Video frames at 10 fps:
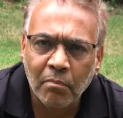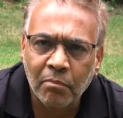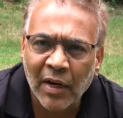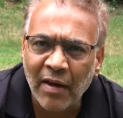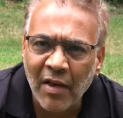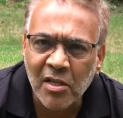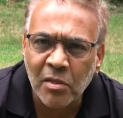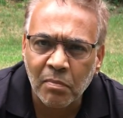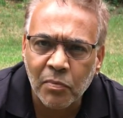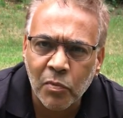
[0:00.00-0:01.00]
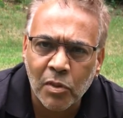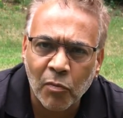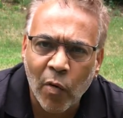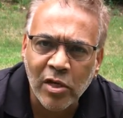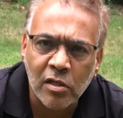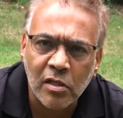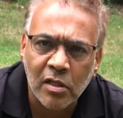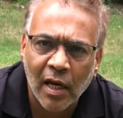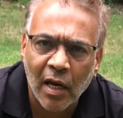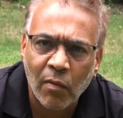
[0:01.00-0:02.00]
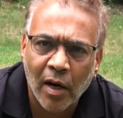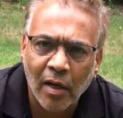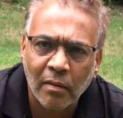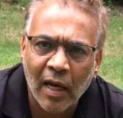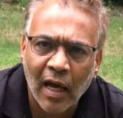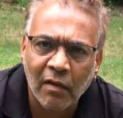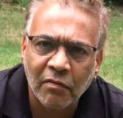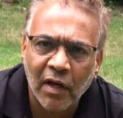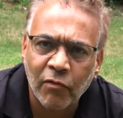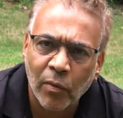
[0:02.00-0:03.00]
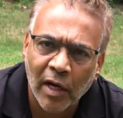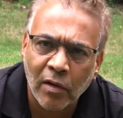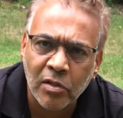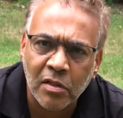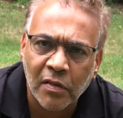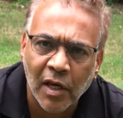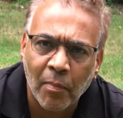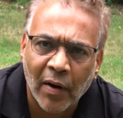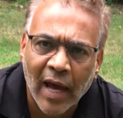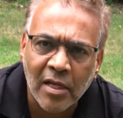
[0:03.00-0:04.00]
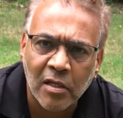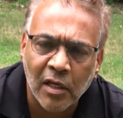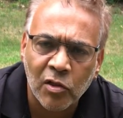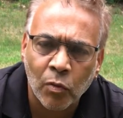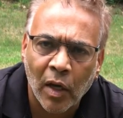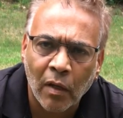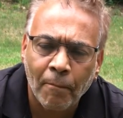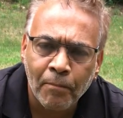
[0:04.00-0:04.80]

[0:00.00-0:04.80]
But I've asked some questions that I want to have everyone else think about asking as well.